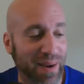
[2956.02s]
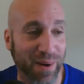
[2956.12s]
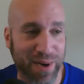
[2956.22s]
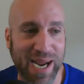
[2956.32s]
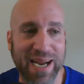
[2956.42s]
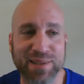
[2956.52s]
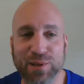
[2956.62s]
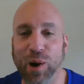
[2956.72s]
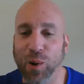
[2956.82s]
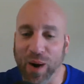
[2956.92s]
Okay,
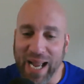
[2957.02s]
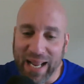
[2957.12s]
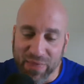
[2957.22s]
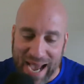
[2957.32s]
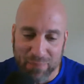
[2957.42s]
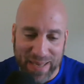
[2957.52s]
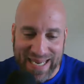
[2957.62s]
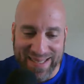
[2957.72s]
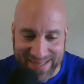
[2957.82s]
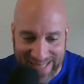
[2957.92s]
so that
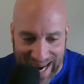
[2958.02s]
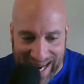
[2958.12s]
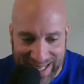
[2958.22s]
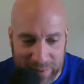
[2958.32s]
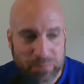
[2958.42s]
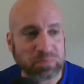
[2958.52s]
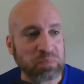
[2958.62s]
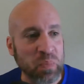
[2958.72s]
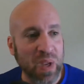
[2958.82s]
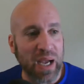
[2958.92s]
being said,
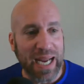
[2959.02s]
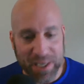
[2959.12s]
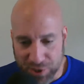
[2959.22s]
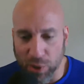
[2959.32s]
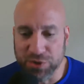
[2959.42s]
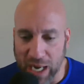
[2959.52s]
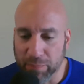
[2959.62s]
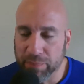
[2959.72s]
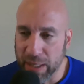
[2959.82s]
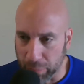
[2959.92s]
he shows
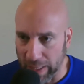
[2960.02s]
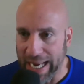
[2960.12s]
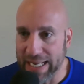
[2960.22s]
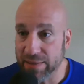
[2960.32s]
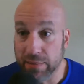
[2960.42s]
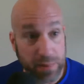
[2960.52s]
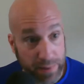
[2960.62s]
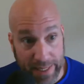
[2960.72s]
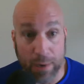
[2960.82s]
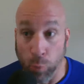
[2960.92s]
up, he plays,
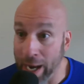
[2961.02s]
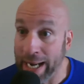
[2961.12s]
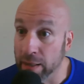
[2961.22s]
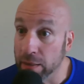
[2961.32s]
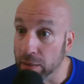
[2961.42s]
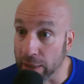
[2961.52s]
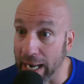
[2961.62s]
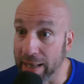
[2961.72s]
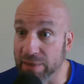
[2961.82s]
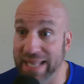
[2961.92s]
they win, okay,
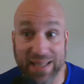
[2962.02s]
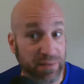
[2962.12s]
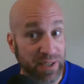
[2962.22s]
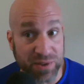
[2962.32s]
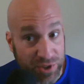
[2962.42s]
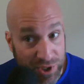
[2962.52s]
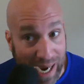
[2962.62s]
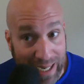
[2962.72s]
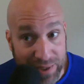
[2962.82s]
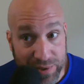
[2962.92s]
because that division
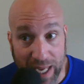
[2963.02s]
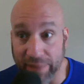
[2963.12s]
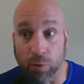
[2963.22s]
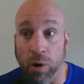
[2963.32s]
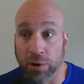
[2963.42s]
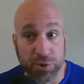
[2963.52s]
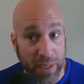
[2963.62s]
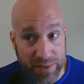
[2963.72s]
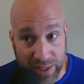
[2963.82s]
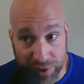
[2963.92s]
sucks, and they're all in
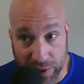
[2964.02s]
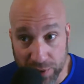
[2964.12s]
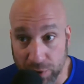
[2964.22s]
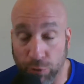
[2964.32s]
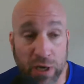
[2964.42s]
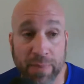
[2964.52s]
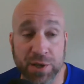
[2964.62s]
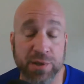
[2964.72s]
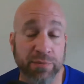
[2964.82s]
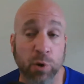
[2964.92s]
transition, so Green Bay
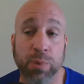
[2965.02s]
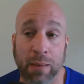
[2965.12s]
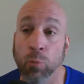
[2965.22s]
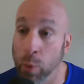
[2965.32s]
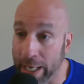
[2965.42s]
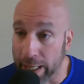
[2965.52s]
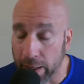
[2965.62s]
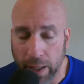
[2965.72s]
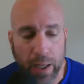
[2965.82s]
should have no problem winning.